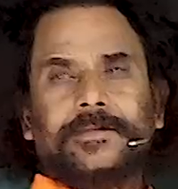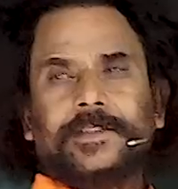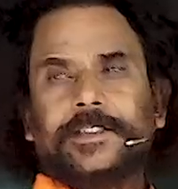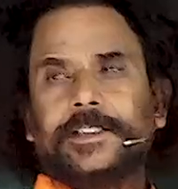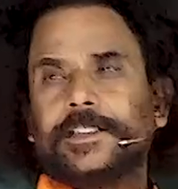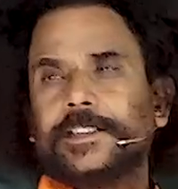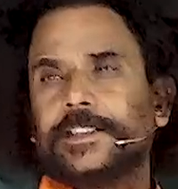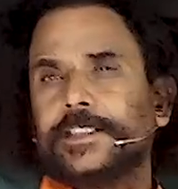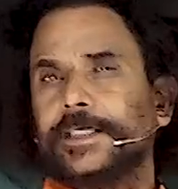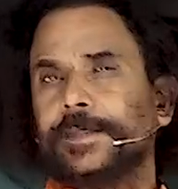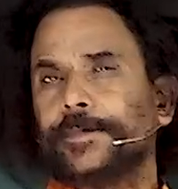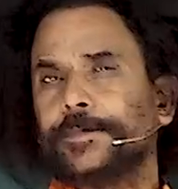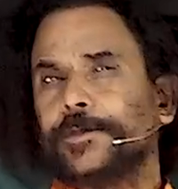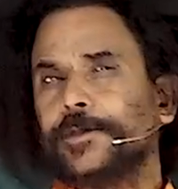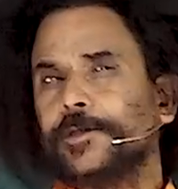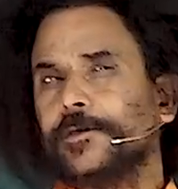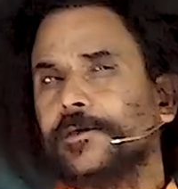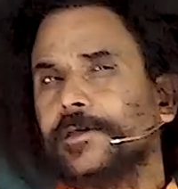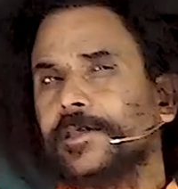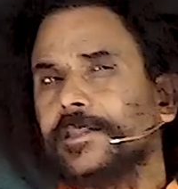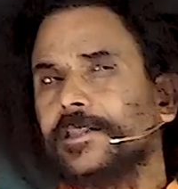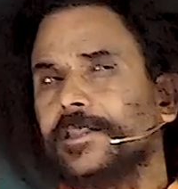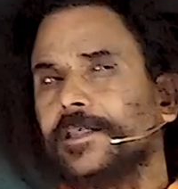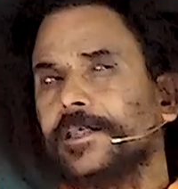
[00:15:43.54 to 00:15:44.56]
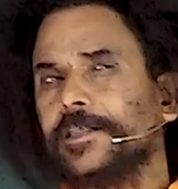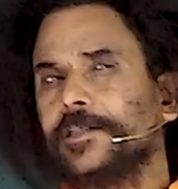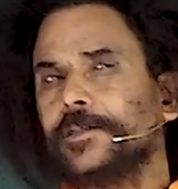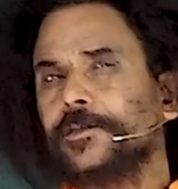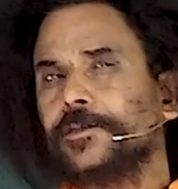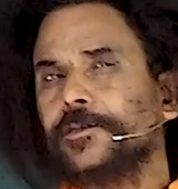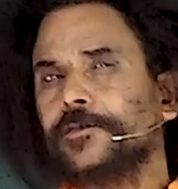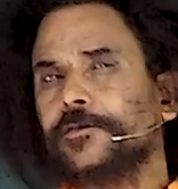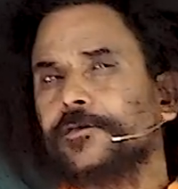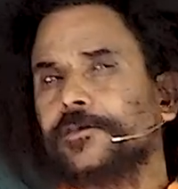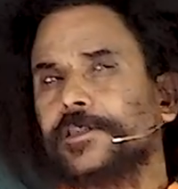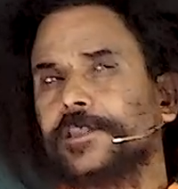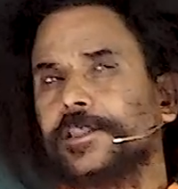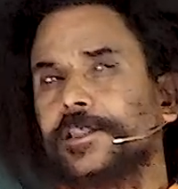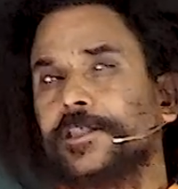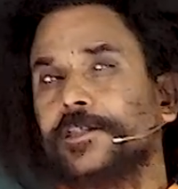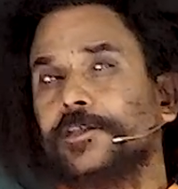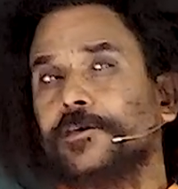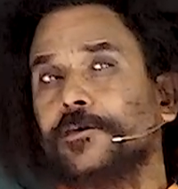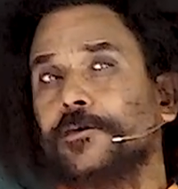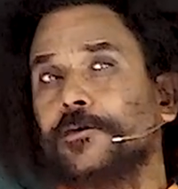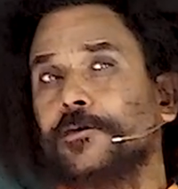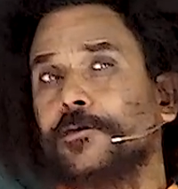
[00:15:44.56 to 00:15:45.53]
Same Yoganda used to
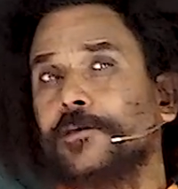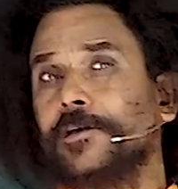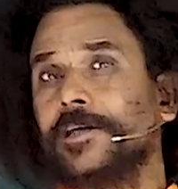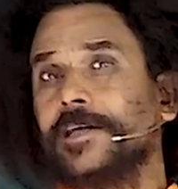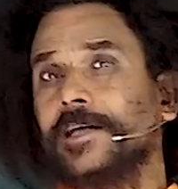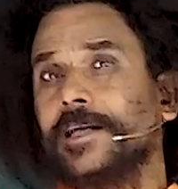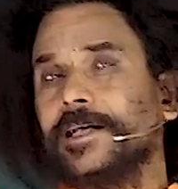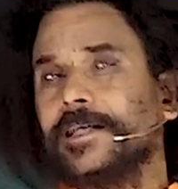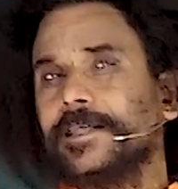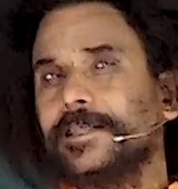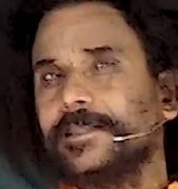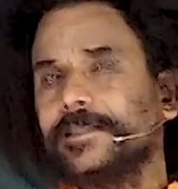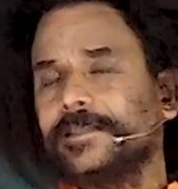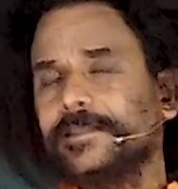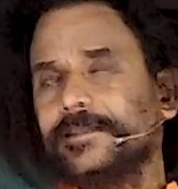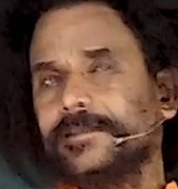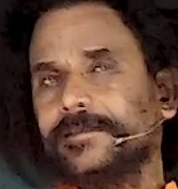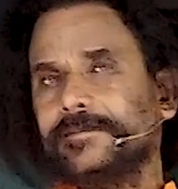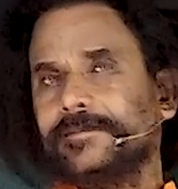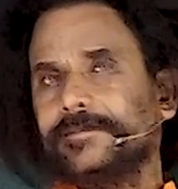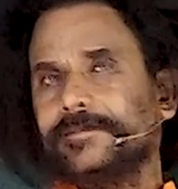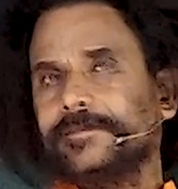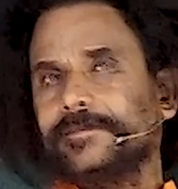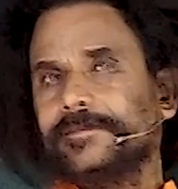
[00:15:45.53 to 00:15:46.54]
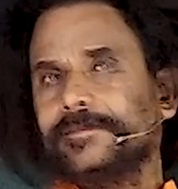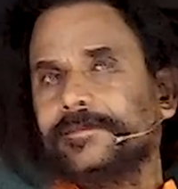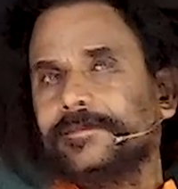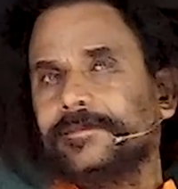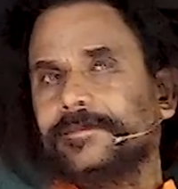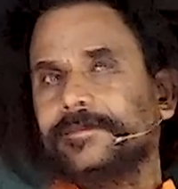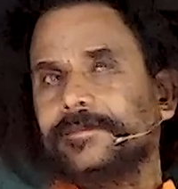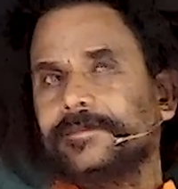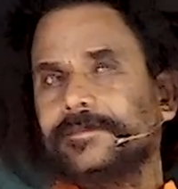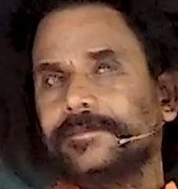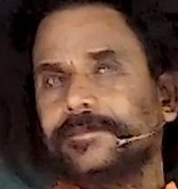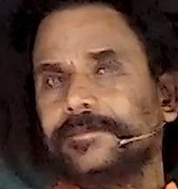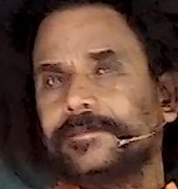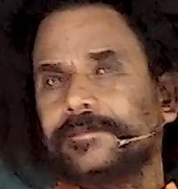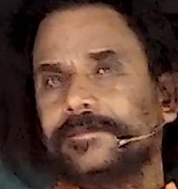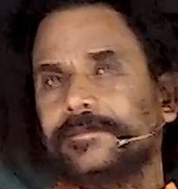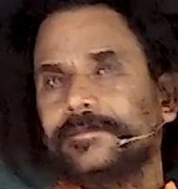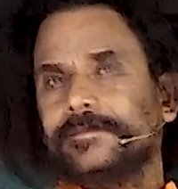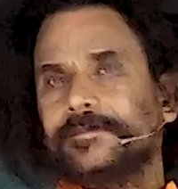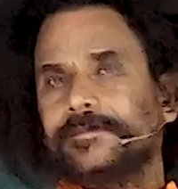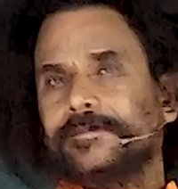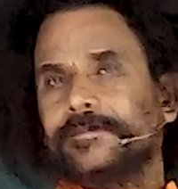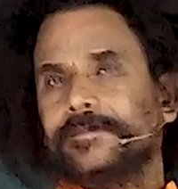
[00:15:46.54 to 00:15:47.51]
sit the whole night,
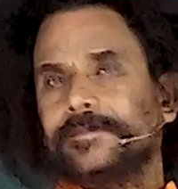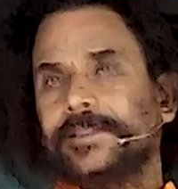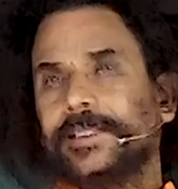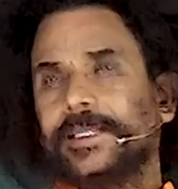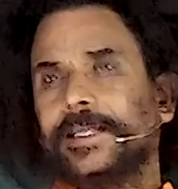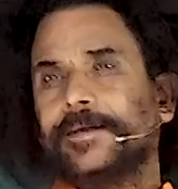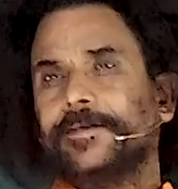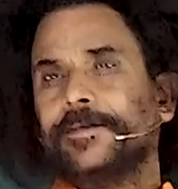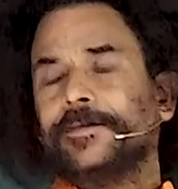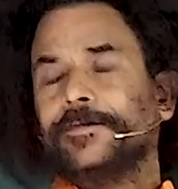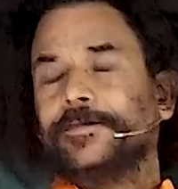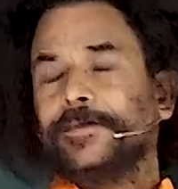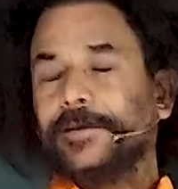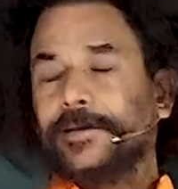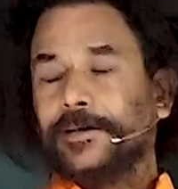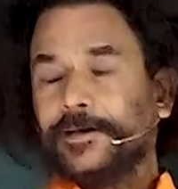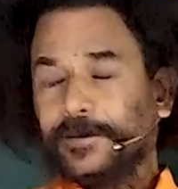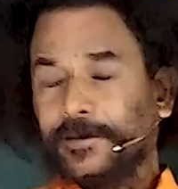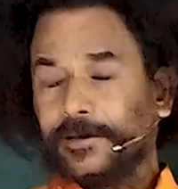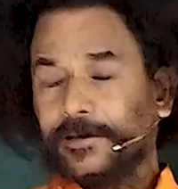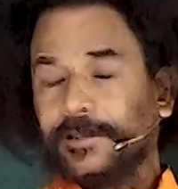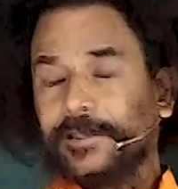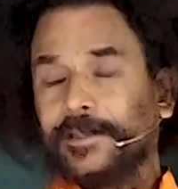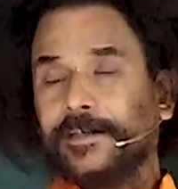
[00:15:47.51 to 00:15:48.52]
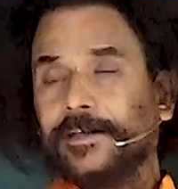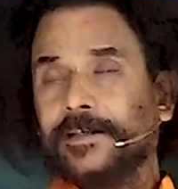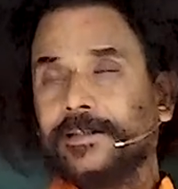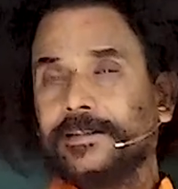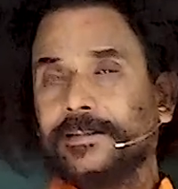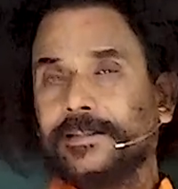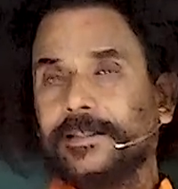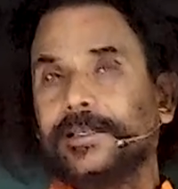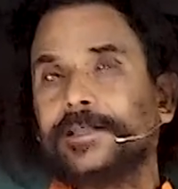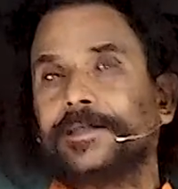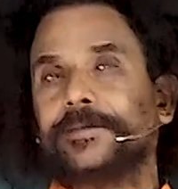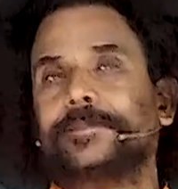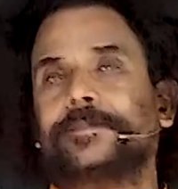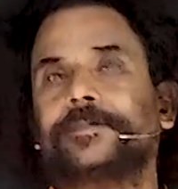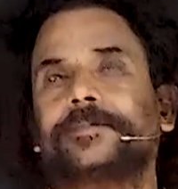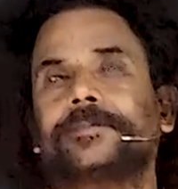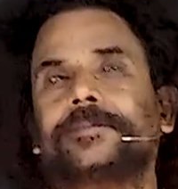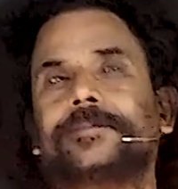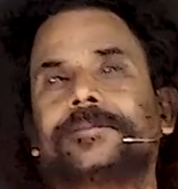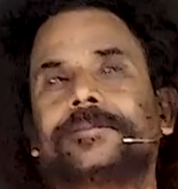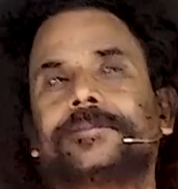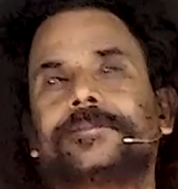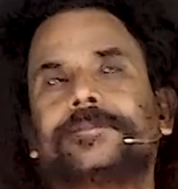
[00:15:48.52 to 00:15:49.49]
never feel nodding or sleep,
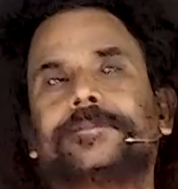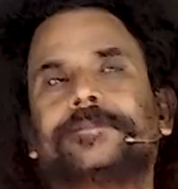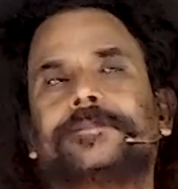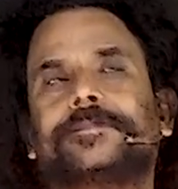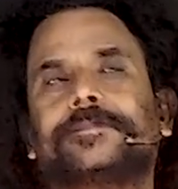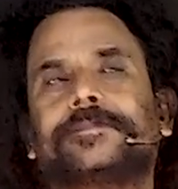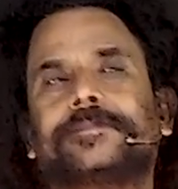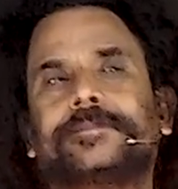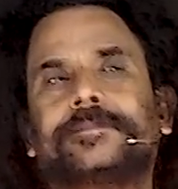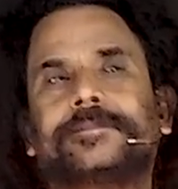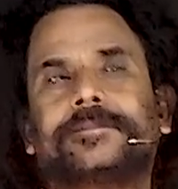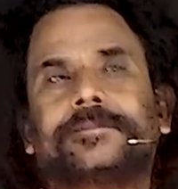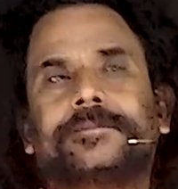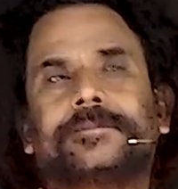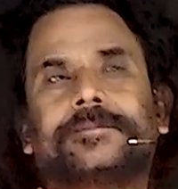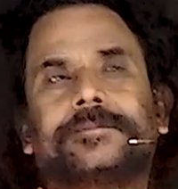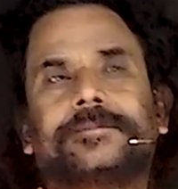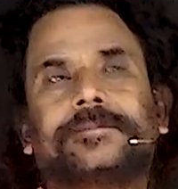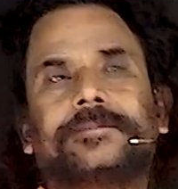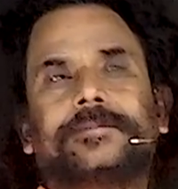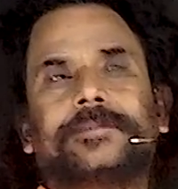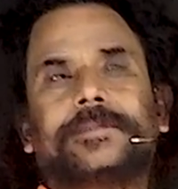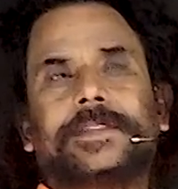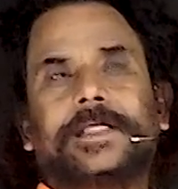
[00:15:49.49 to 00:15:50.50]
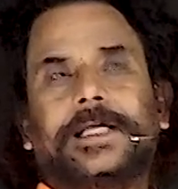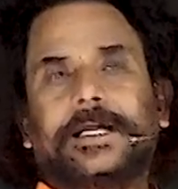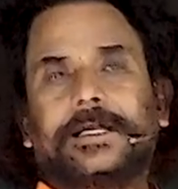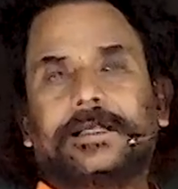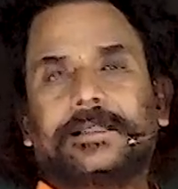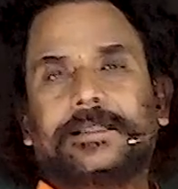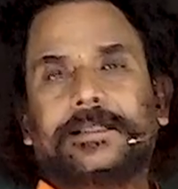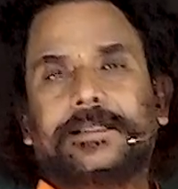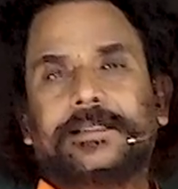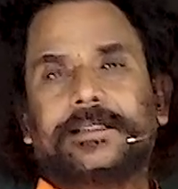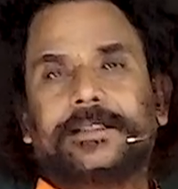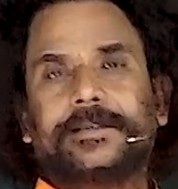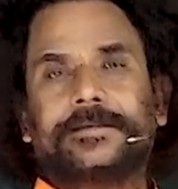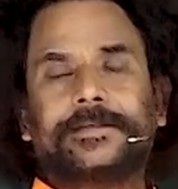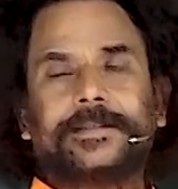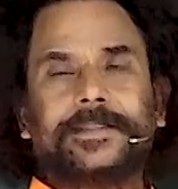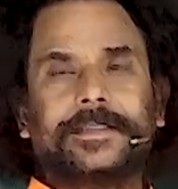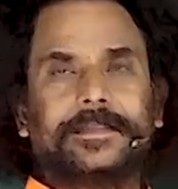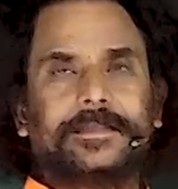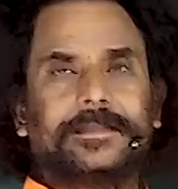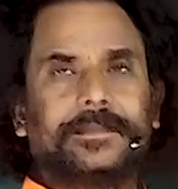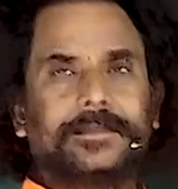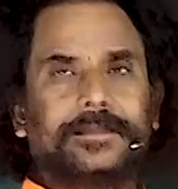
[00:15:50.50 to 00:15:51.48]
at the age of
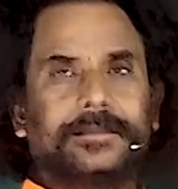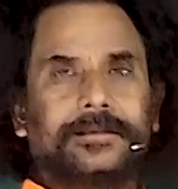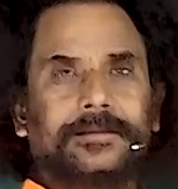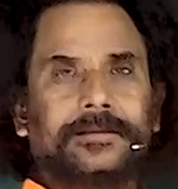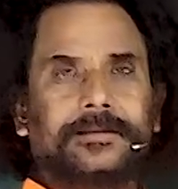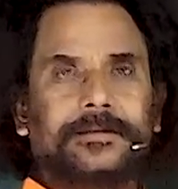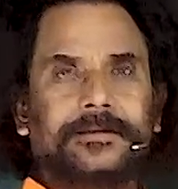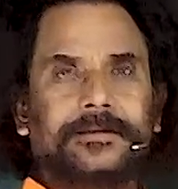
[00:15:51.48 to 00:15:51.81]
6.